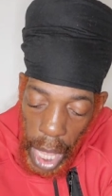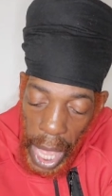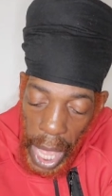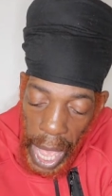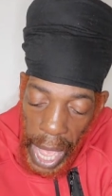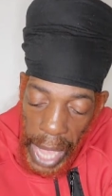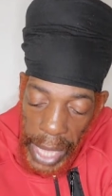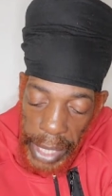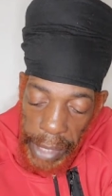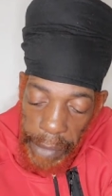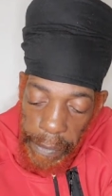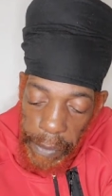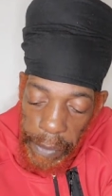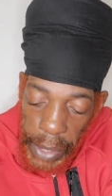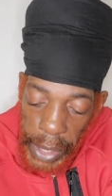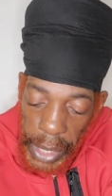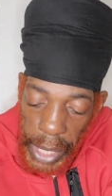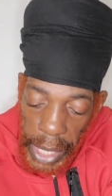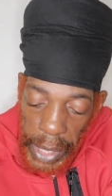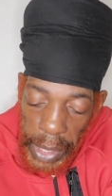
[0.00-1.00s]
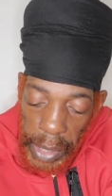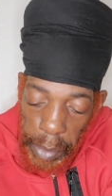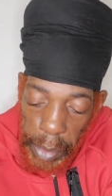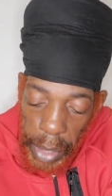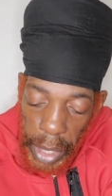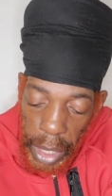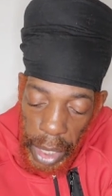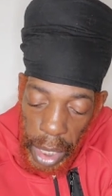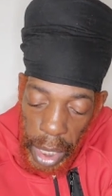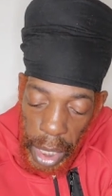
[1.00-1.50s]
I need things that
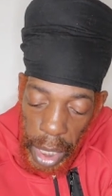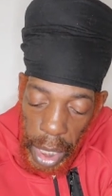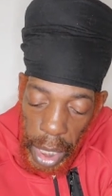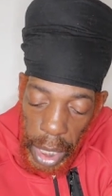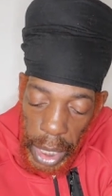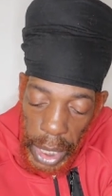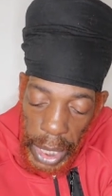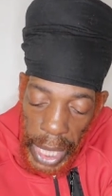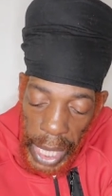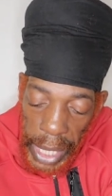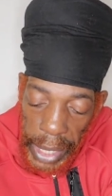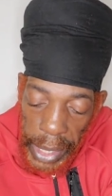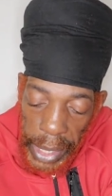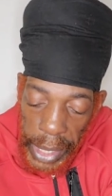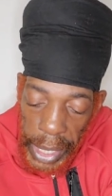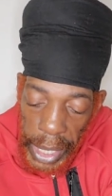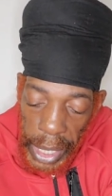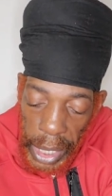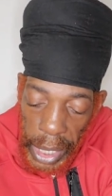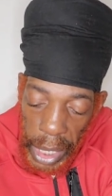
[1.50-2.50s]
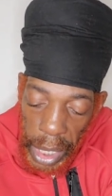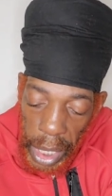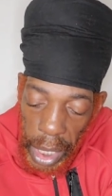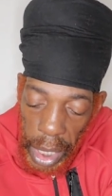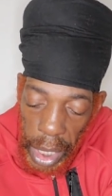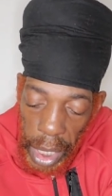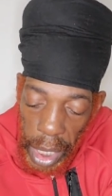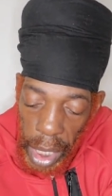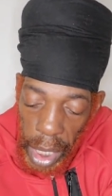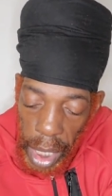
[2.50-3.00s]
smell good, not stink.
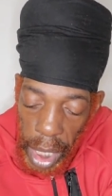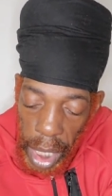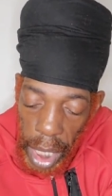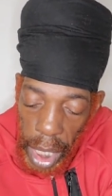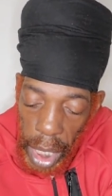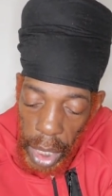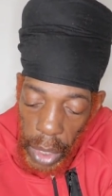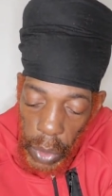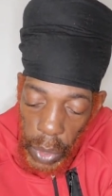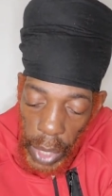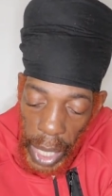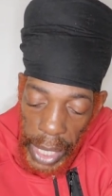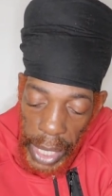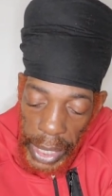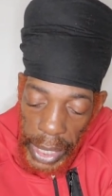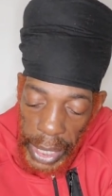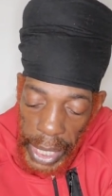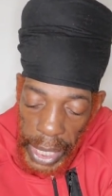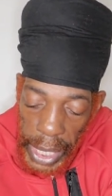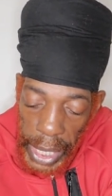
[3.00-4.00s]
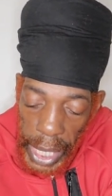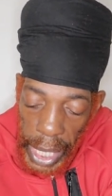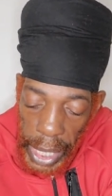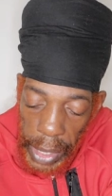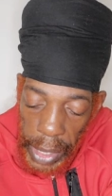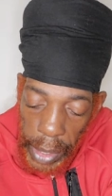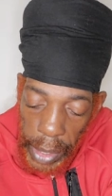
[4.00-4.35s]
So I didn't get that.